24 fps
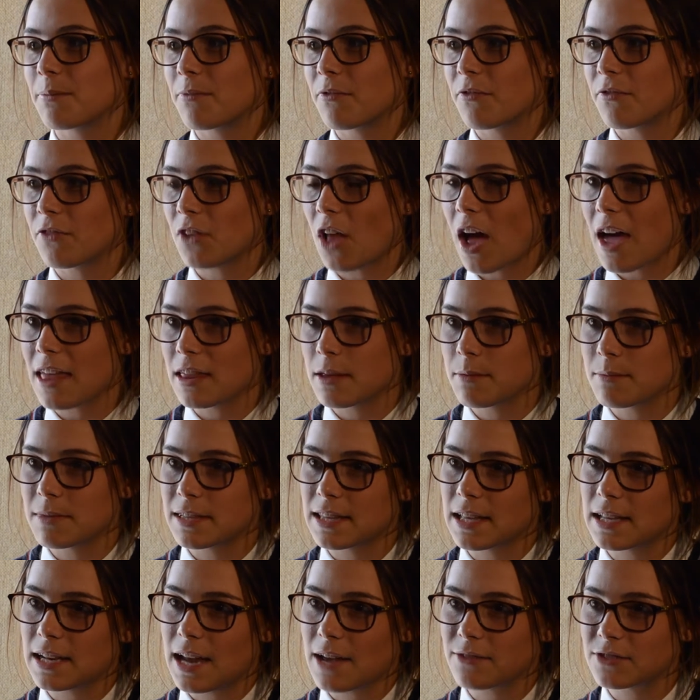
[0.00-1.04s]
fly them and
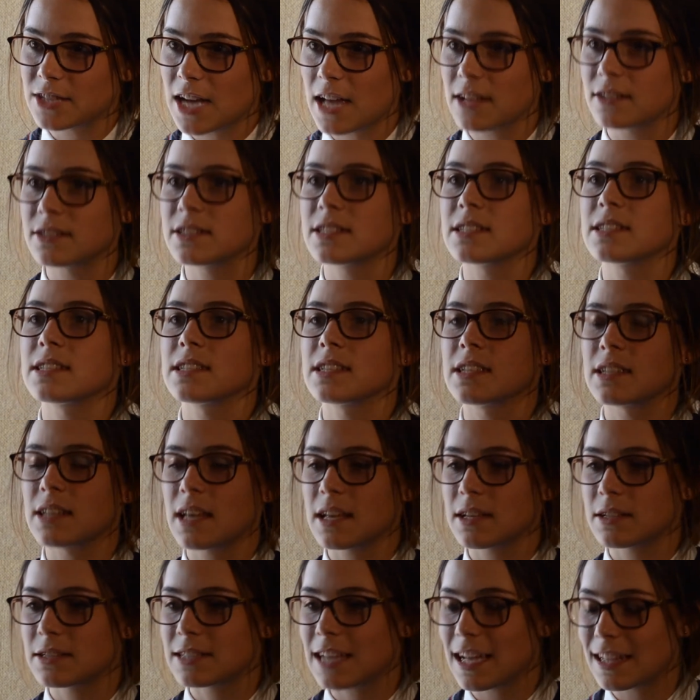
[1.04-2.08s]
then have
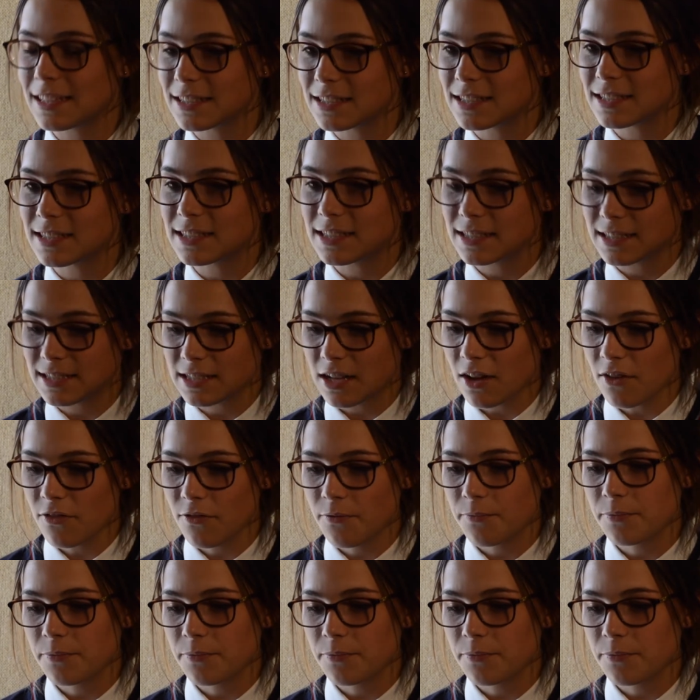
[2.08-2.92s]
challenges and stuff.